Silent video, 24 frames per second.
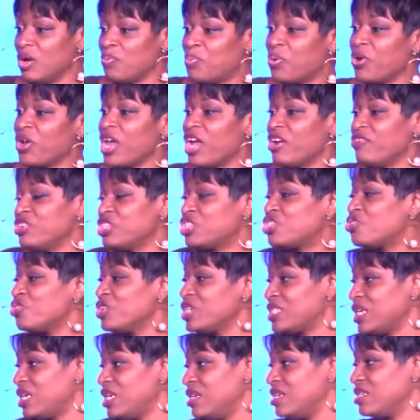prayer
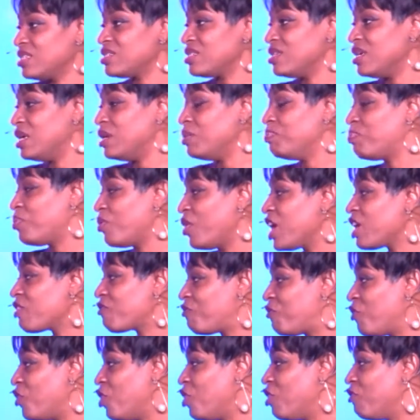retreat and a break
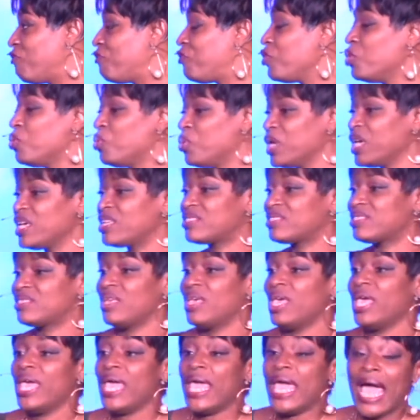for a few weeks.
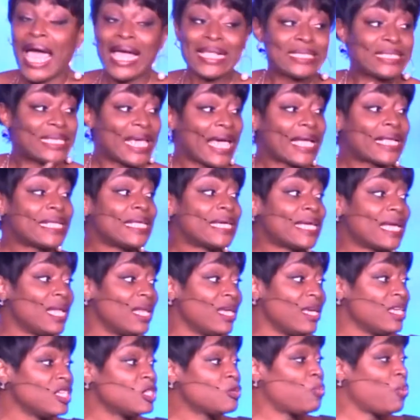And
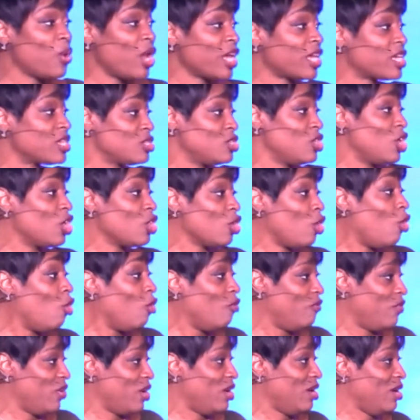technically, his break is not
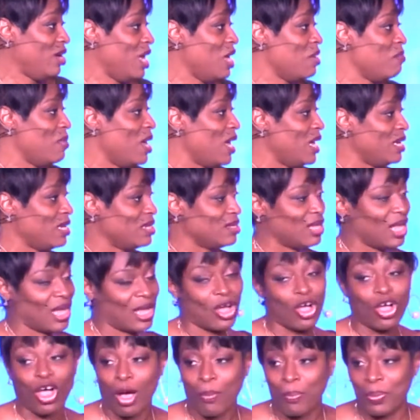over. Amen. There's like
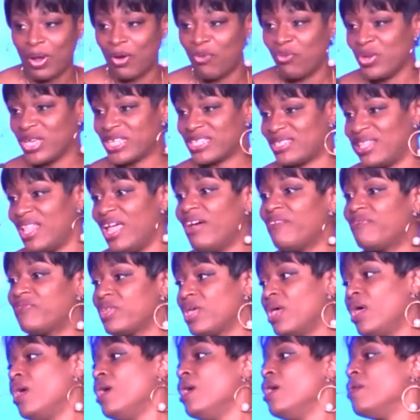a couple of weeks left.
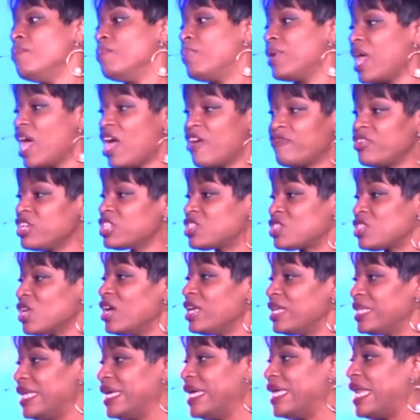But every
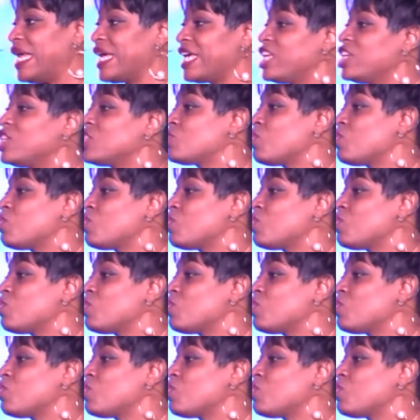Sunday, like, he's